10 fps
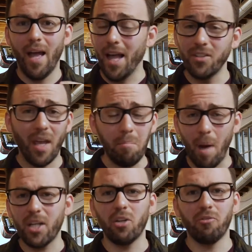as a
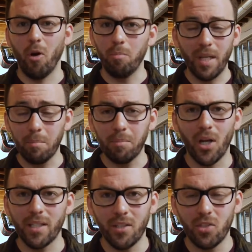microphone being
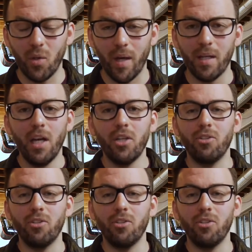plugged into it.